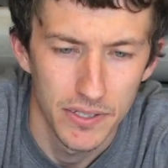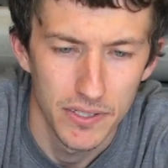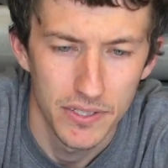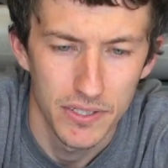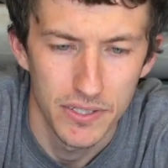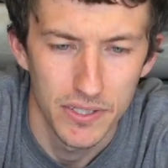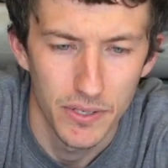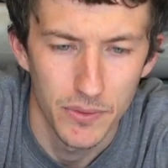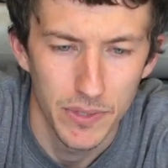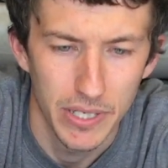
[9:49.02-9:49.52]

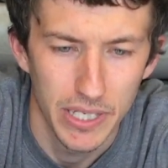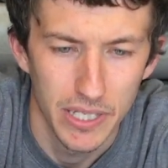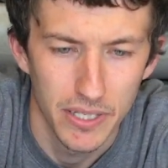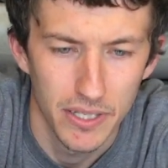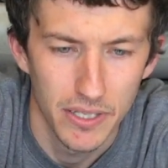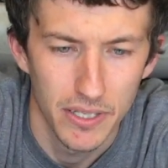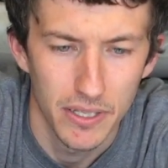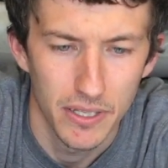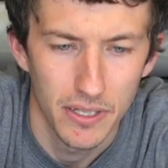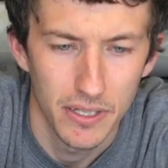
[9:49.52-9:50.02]
So we
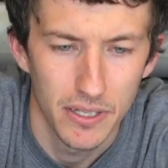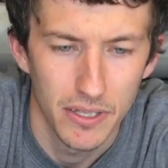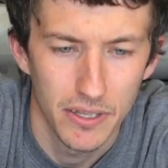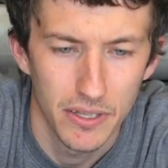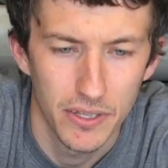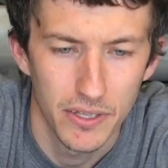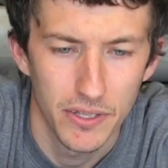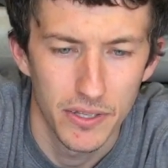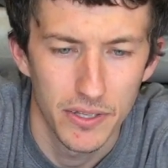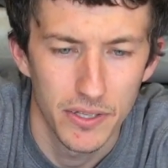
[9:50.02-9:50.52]
can
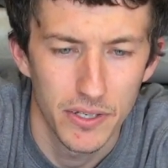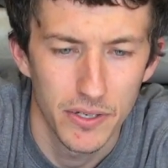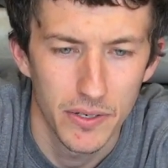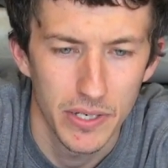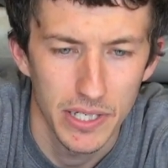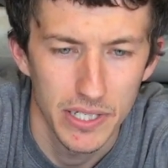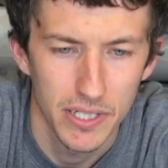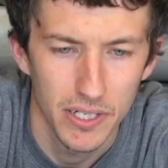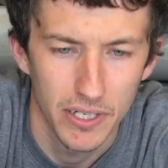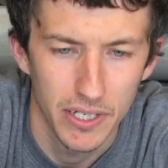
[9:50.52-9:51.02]
do
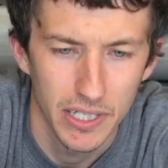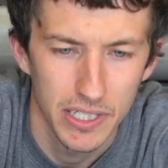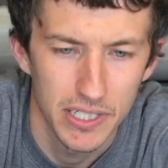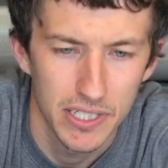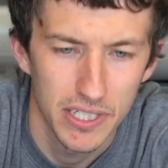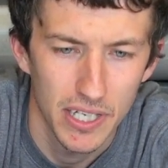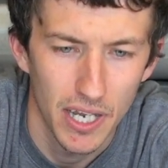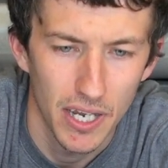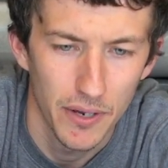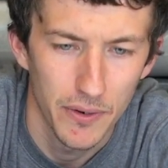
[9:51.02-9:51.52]
this like
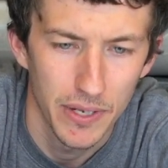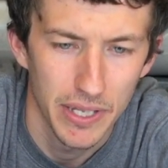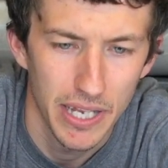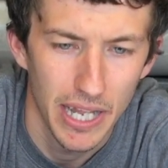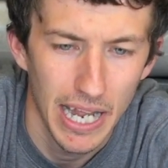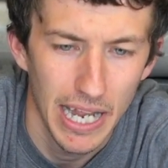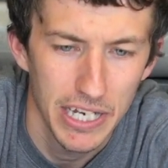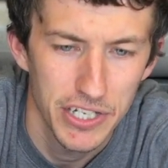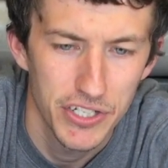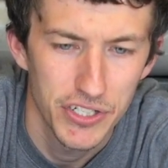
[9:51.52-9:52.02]
so, and
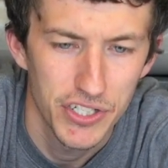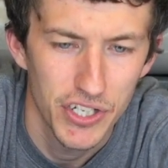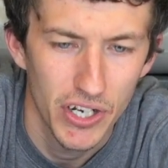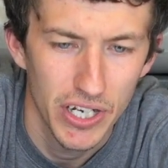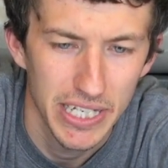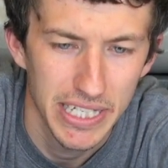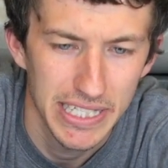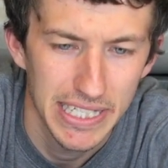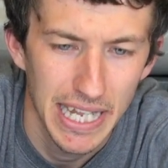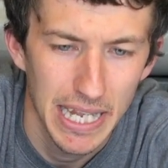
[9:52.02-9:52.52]
as you
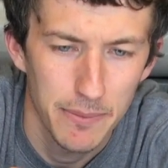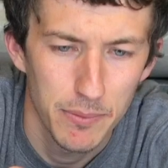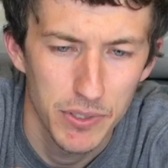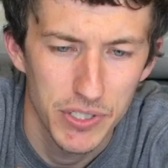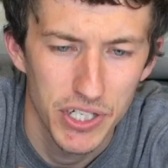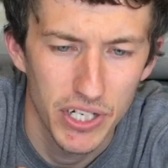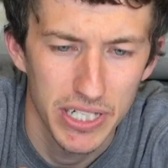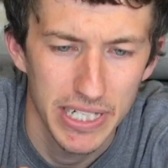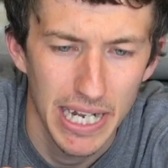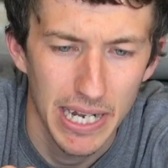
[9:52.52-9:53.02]
tighten this cable
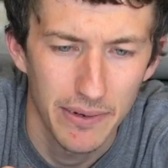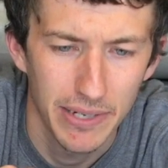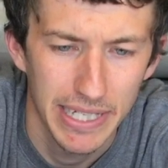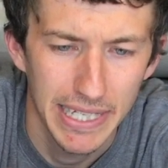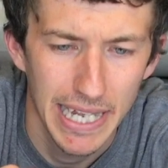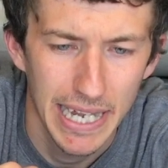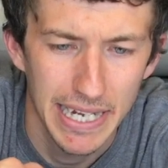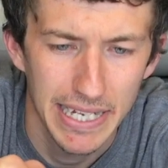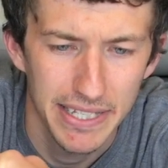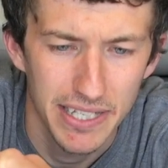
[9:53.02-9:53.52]
tie down,
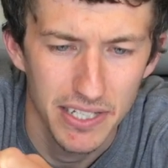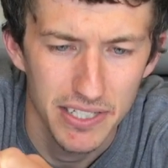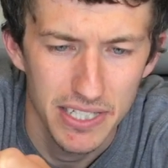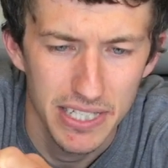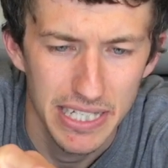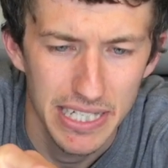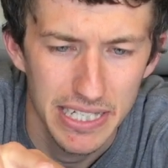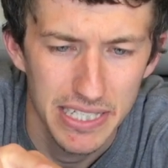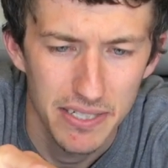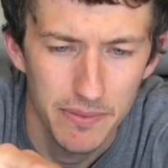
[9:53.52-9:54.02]
again, it doesn't
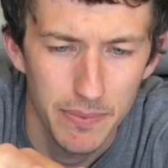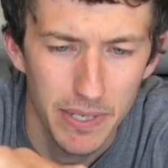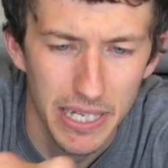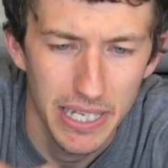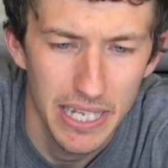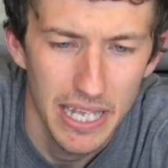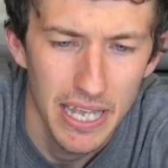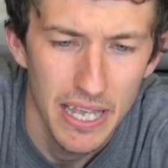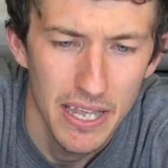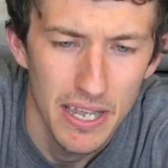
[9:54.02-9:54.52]
need to
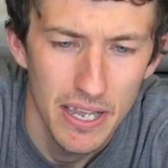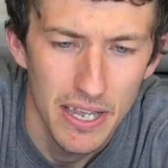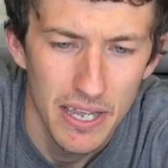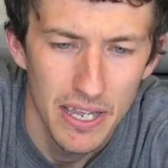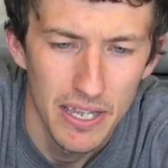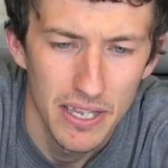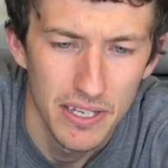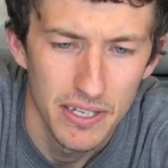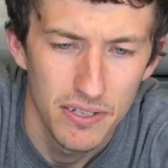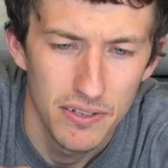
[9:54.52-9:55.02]
be
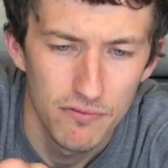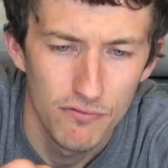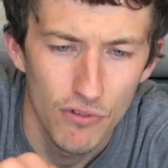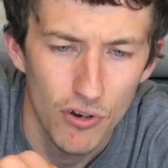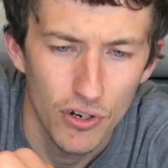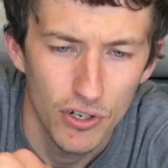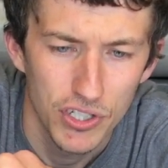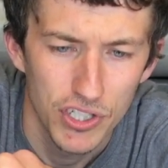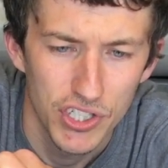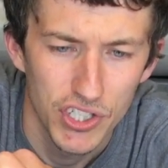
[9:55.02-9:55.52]

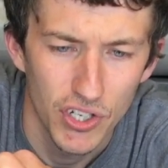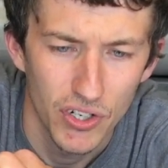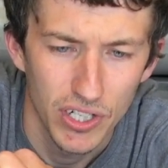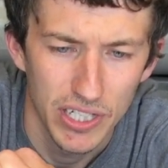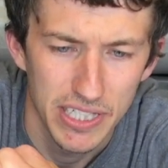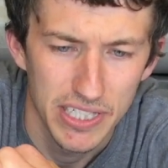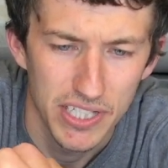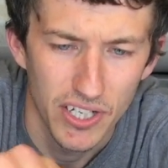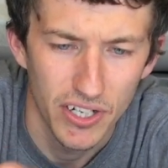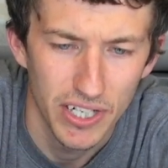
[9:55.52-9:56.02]
rock
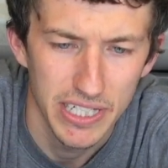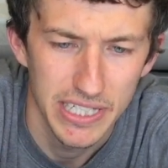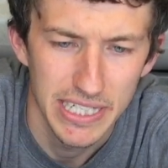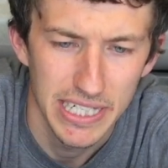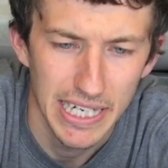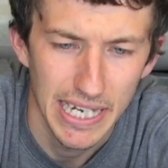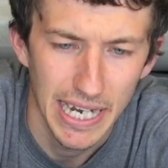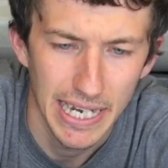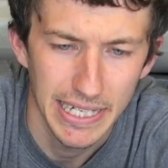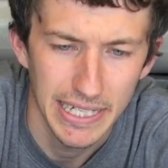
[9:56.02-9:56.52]
solid tight to
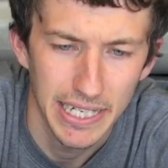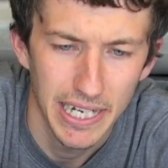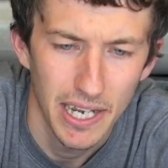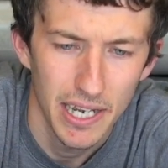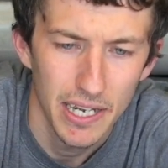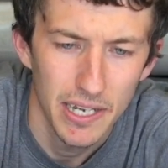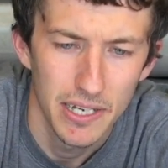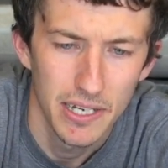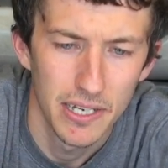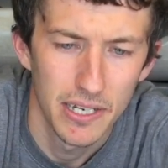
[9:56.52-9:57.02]
the anchor,
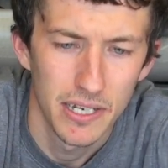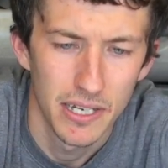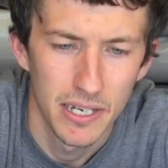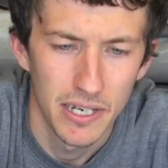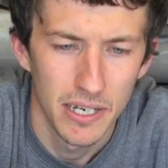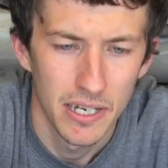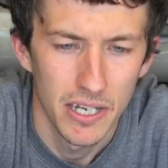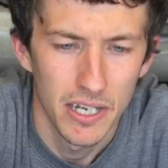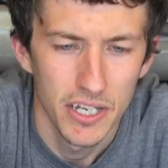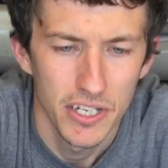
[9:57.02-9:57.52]

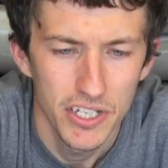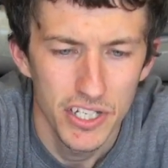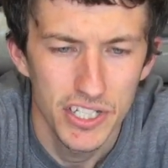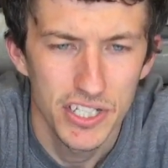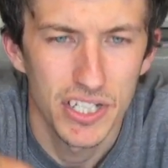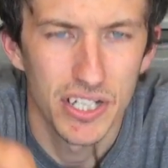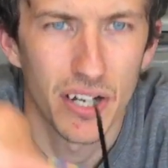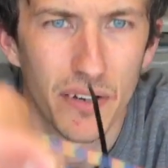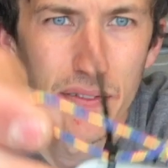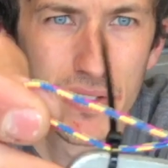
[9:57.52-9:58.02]
just
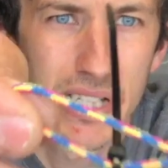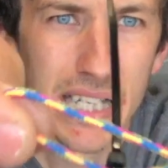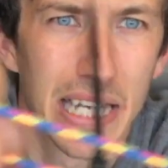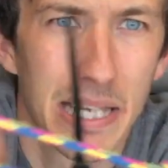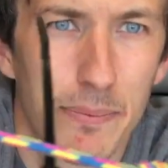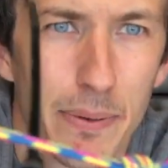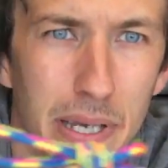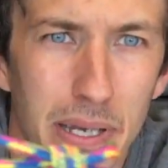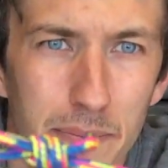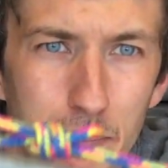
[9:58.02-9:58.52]
enough to
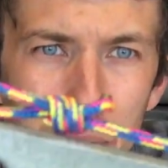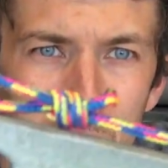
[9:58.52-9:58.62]
keep it in